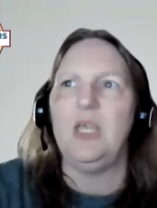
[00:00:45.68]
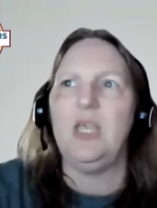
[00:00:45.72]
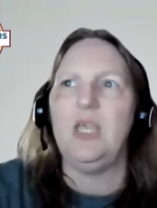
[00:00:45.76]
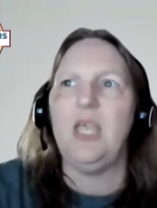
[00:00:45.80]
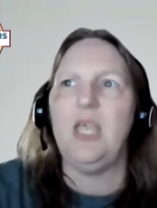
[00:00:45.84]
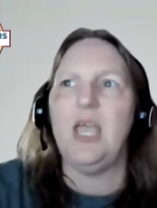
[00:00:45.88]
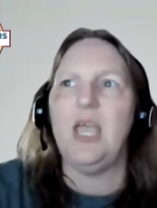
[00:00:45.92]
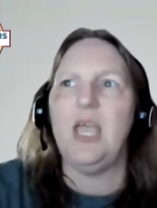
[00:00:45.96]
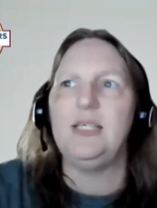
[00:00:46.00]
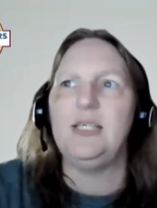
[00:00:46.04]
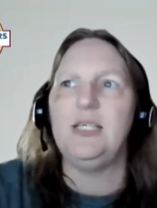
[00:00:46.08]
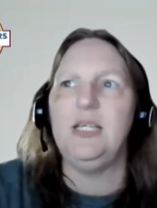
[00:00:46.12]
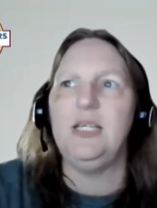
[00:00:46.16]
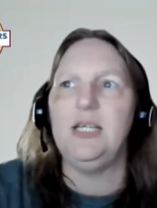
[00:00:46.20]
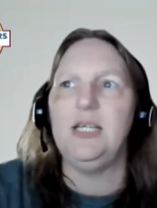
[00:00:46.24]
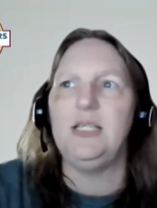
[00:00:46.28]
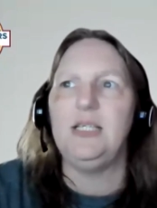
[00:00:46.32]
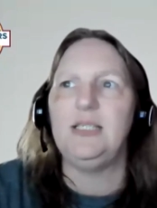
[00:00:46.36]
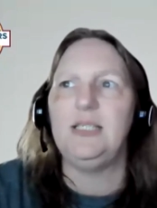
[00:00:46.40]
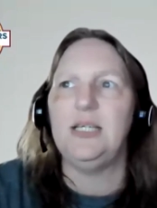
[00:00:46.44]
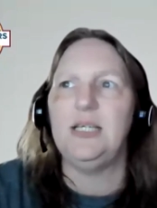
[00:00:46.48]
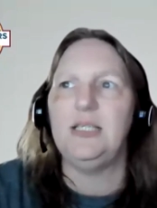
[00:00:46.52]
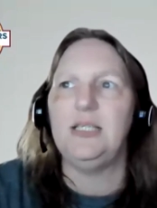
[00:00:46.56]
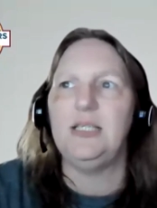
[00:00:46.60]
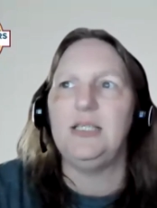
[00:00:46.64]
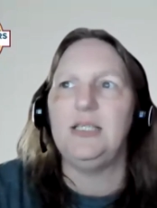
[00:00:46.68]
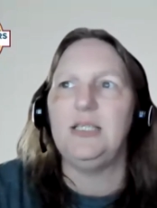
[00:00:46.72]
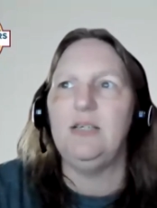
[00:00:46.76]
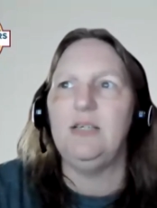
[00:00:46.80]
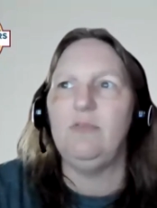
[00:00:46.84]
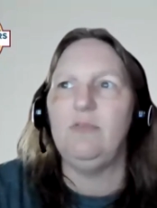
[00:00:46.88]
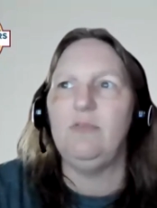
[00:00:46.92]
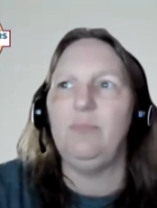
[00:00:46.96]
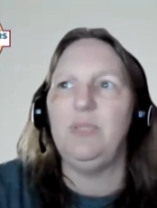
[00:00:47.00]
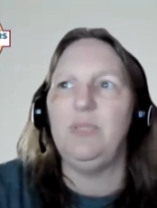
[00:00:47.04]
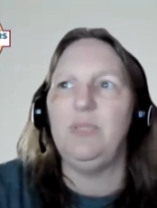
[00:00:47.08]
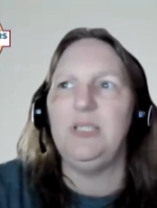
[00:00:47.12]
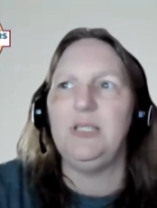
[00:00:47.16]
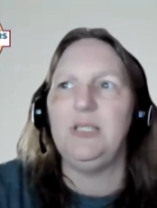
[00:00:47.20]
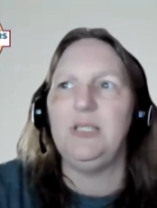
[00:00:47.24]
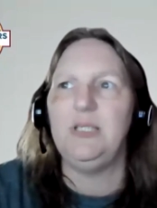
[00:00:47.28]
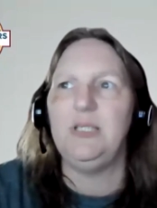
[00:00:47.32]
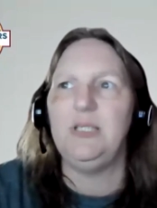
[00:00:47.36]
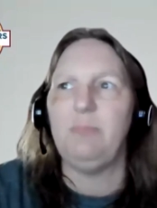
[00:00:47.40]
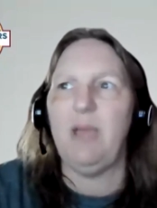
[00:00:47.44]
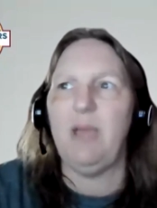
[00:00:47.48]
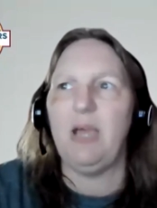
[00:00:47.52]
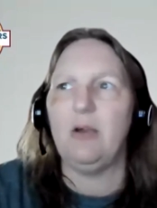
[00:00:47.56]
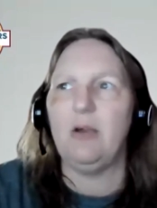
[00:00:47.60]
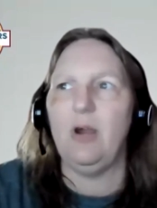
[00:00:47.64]
He has an extensive
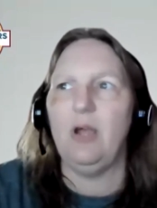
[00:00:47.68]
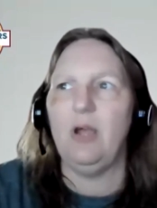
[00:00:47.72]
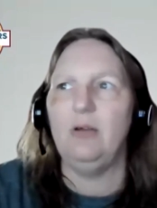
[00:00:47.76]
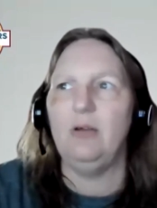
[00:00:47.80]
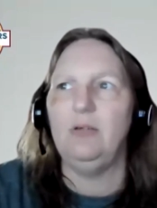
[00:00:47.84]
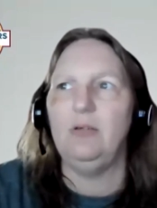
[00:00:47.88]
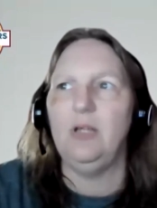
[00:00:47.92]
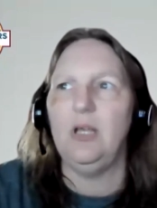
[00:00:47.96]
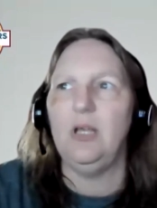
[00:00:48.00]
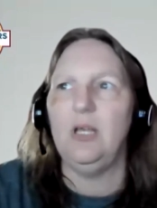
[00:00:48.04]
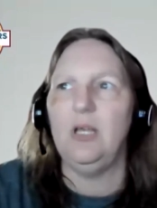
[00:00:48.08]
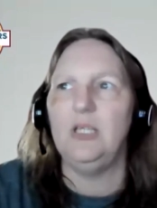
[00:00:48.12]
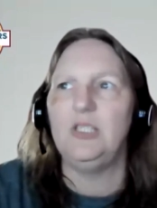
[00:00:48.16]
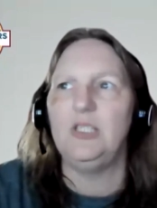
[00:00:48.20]
business background